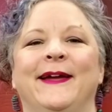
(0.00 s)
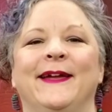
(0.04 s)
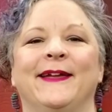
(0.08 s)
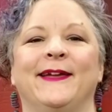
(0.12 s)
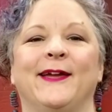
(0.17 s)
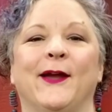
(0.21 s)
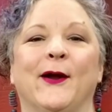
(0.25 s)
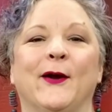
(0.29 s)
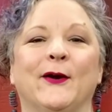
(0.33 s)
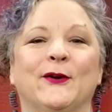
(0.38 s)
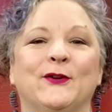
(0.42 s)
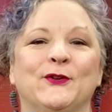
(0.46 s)

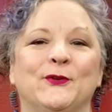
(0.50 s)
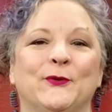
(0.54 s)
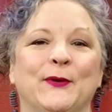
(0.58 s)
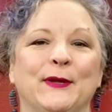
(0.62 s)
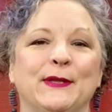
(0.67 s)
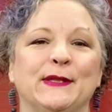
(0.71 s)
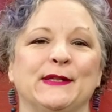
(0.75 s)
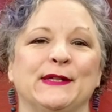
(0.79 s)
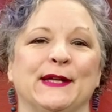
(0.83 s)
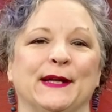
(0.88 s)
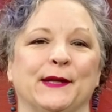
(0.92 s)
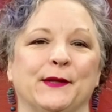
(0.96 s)

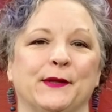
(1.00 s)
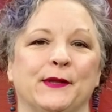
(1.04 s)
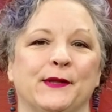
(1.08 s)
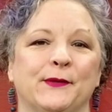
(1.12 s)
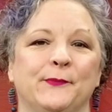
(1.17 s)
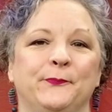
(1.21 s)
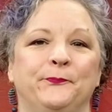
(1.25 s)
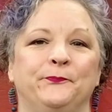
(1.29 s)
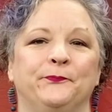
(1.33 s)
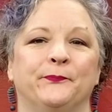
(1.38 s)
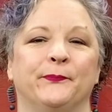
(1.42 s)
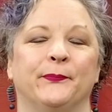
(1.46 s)
Characteristics.
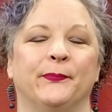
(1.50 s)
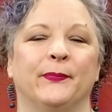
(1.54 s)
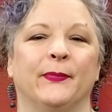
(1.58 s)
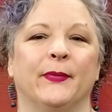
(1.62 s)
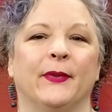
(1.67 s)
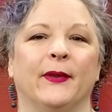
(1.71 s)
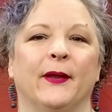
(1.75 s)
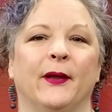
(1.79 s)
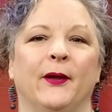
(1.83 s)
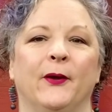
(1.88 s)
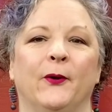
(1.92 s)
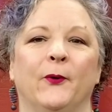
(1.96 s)

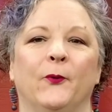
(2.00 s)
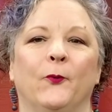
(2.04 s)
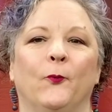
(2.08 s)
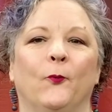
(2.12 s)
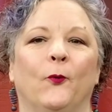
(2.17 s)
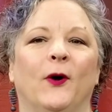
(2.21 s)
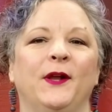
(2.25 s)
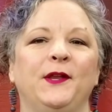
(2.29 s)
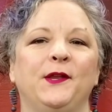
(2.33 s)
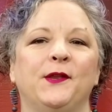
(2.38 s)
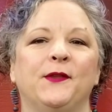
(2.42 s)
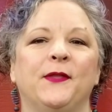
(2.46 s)

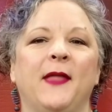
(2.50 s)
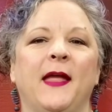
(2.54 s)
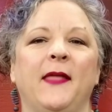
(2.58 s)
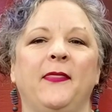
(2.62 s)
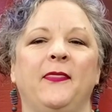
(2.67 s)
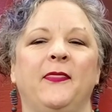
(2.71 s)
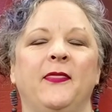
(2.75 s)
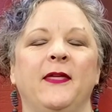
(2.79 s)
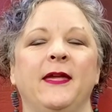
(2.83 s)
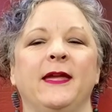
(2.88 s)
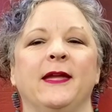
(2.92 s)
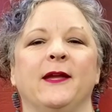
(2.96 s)
What's that
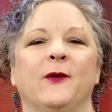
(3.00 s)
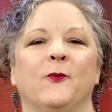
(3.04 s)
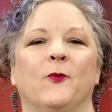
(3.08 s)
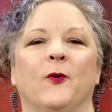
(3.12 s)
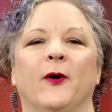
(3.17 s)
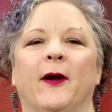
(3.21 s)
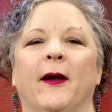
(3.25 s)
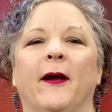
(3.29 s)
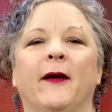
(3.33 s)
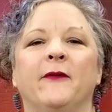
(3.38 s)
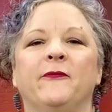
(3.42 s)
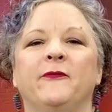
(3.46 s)
thing
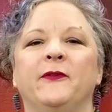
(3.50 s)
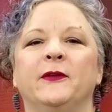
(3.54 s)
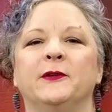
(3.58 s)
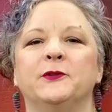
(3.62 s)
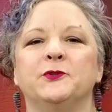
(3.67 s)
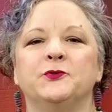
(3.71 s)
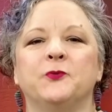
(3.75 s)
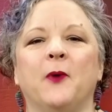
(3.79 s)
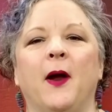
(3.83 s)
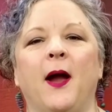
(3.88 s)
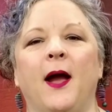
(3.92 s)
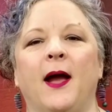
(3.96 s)
where I feel
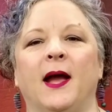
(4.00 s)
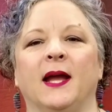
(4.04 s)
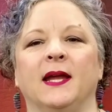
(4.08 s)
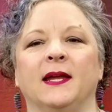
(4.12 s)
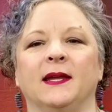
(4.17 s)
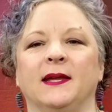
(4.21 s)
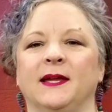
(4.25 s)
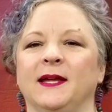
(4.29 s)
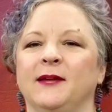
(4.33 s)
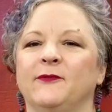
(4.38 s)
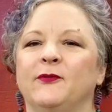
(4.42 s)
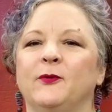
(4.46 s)

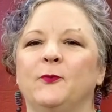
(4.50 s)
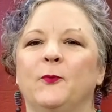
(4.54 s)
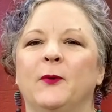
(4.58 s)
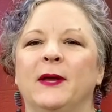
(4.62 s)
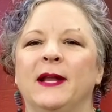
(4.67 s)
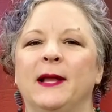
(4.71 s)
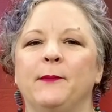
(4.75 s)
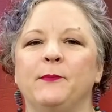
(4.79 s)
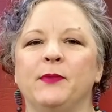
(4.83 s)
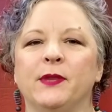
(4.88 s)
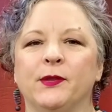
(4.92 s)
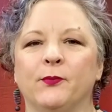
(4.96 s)
dry even when
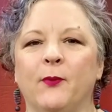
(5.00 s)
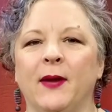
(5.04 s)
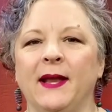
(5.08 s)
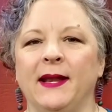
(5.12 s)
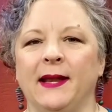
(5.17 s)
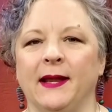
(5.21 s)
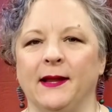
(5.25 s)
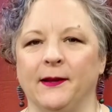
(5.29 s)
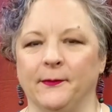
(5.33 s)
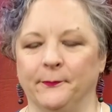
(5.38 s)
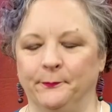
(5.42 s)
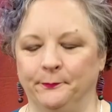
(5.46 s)
I'm
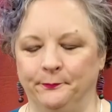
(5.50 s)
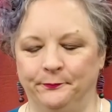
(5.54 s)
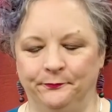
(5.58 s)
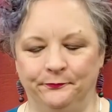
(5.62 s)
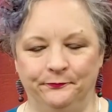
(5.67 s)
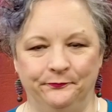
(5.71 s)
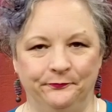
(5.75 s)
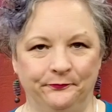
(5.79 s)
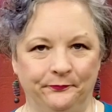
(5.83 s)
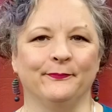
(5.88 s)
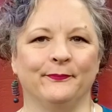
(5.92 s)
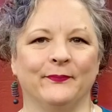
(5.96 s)
sweating?
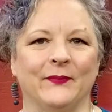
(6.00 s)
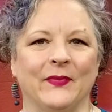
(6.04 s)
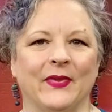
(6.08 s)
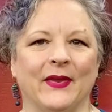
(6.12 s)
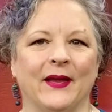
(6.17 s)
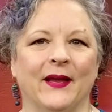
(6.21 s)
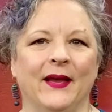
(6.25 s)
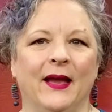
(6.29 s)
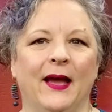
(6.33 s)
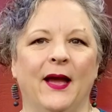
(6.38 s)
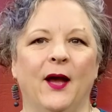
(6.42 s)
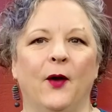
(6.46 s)

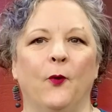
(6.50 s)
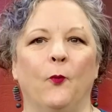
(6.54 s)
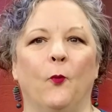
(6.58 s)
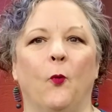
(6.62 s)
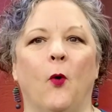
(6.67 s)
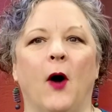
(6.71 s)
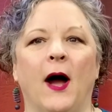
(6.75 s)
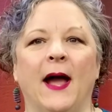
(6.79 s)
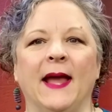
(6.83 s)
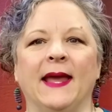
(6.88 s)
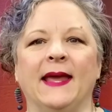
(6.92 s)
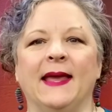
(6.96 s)

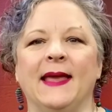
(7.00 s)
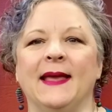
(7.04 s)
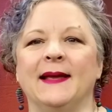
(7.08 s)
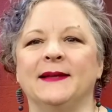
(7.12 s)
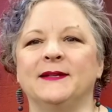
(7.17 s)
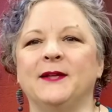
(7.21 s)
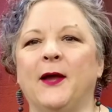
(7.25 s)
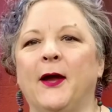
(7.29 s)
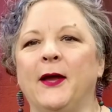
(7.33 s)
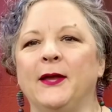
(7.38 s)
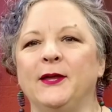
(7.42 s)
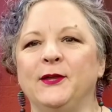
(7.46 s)
Why
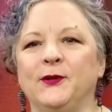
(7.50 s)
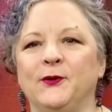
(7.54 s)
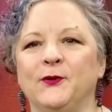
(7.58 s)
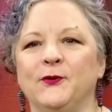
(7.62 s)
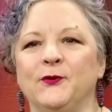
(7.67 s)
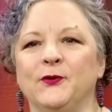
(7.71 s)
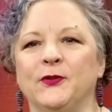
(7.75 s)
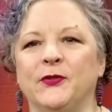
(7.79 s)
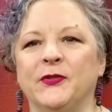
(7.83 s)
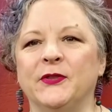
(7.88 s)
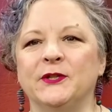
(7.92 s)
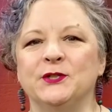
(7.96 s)
can't I
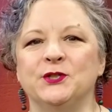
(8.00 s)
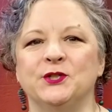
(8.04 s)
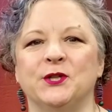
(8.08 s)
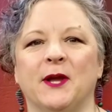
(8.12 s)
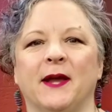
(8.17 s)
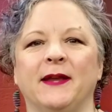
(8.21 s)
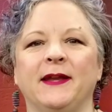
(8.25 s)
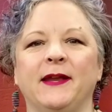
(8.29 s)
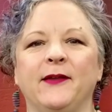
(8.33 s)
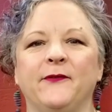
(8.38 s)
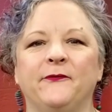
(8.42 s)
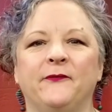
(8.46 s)
use the
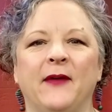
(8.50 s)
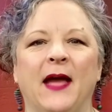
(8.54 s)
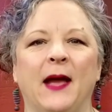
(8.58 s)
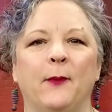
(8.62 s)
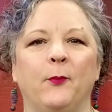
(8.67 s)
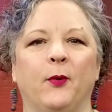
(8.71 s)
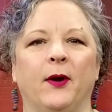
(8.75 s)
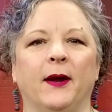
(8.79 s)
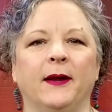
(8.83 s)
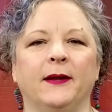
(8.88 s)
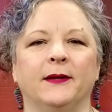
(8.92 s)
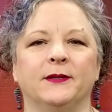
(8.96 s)
shiny
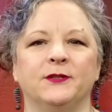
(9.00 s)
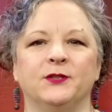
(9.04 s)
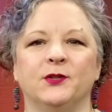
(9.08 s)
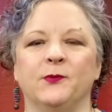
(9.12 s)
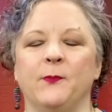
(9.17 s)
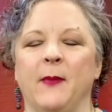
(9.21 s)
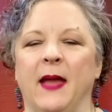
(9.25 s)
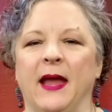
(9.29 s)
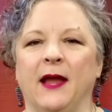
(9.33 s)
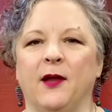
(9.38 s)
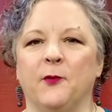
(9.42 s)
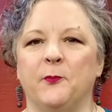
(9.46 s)
fabric to
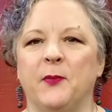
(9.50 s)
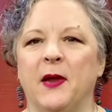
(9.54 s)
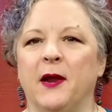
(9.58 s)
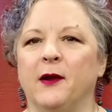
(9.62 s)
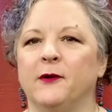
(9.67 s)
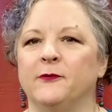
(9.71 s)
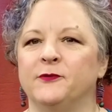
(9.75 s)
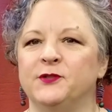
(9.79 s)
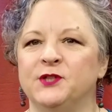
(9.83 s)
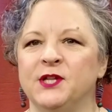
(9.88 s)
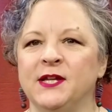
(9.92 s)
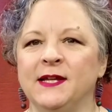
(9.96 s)
make a
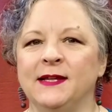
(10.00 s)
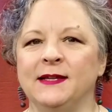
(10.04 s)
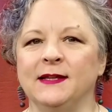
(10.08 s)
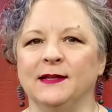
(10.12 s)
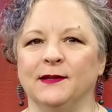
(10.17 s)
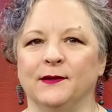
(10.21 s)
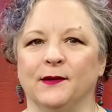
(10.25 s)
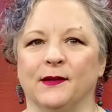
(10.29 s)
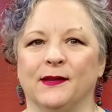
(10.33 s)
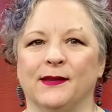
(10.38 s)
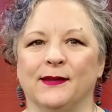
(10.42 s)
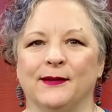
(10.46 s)
pair of
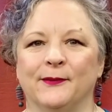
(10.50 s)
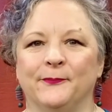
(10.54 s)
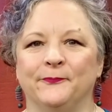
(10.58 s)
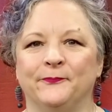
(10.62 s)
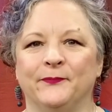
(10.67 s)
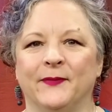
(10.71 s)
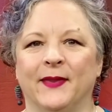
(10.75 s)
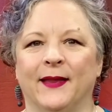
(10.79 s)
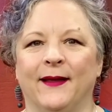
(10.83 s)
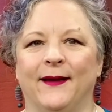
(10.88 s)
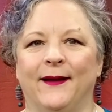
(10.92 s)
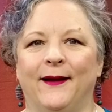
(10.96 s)
jeans?
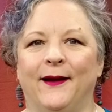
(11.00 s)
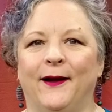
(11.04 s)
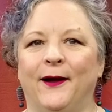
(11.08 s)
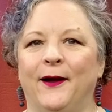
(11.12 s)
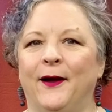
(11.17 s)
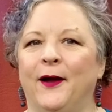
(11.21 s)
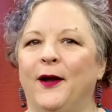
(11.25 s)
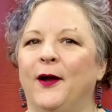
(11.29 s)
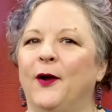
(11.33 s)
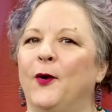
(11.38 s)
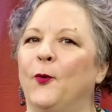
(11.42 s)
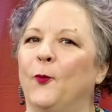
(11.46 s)

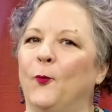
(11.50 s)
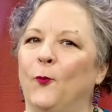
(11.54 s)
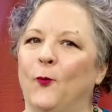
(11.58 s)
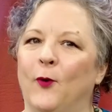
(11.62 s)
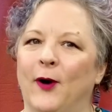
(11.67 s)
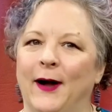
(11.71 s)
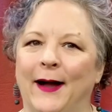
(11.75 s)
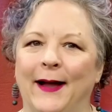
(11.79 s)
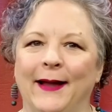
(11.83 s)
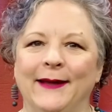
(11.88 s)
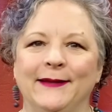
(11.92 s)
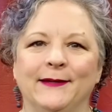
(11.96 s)

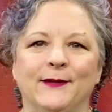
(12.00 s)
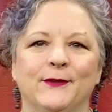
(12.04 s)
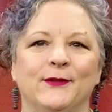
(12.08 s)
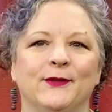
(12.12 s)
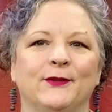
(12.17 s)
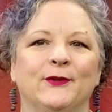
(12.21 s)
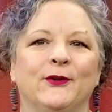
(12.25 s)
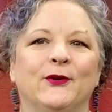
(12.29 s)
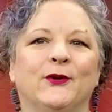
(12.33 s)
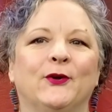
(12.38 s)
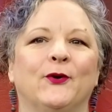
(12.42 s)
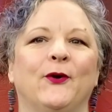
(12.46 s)
Why does
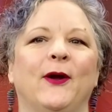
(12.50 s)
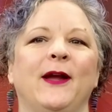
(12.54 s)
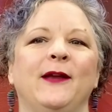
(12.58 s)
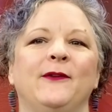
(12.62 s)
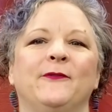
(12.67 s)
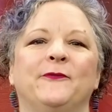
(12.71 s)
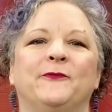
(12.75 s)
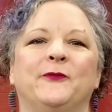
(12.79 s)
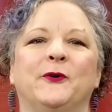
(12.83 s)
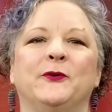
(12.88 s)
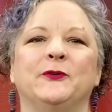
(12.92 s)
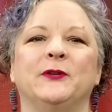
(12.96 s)
it look
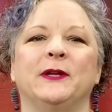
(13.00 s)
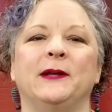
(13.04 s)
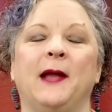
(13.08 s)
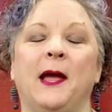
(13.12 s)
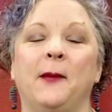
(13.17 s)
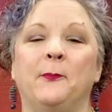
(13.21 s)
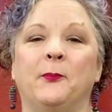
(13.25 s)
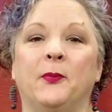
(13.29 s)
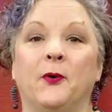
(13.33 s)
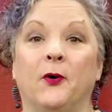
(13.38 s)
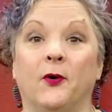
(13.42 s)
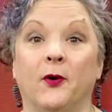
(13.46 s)
great folded
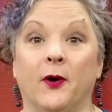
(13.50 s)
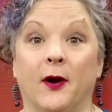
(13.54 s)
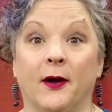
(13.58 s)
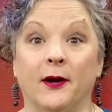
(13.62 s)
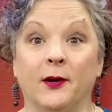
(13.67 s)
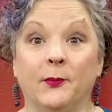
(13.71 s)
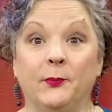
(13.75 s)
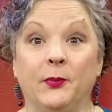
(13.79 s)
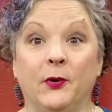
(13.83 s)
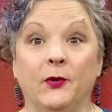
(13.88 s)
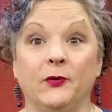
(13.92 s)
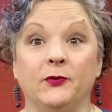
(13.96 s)
up or on
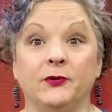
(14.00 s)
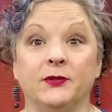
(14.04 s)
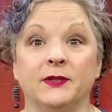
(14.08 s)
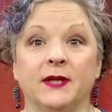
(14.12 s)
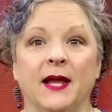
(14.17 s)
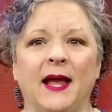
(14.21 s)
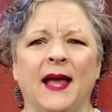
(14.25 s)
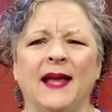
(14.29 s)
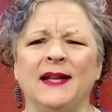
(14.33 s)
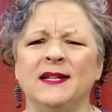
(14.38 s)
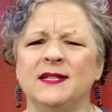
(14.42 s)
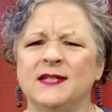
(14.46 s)
a bolt
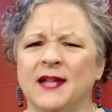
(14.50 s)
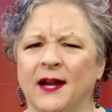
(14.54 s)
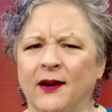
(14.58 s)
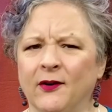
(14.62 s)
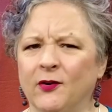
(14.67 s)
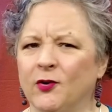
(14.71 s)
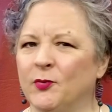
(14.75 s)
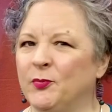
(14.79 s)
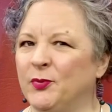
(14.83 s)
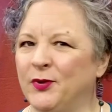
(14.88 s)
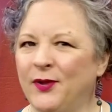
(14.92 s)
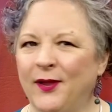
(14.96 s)
and
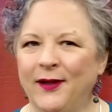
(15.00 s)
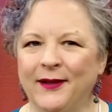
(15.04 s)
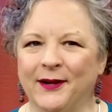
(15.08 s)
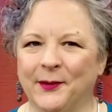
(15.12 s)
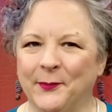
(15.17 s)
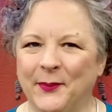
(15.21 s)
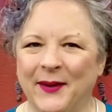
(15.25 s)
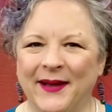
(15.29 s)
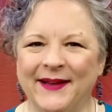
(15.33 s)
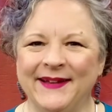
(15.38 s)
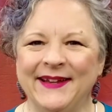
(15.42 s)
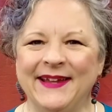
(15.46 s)
terrible on a
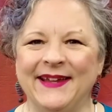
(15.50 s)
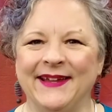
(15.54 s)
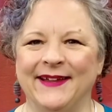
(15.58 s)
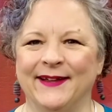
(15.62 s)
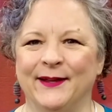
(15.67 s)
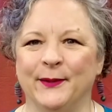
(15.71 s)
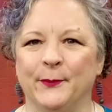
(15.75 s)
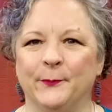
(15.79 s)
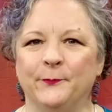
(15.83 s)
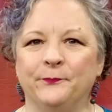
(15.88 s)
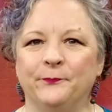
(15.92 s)
body?